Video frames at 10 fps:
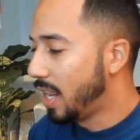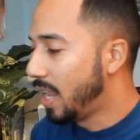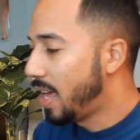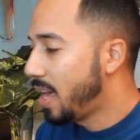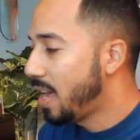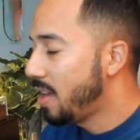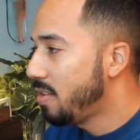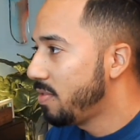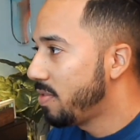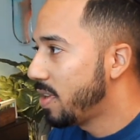
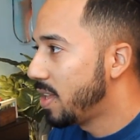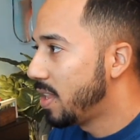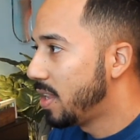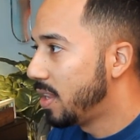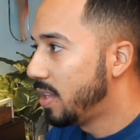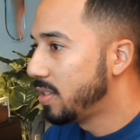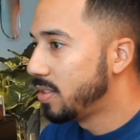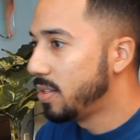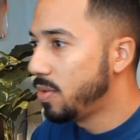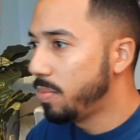live.
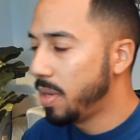Let's do it,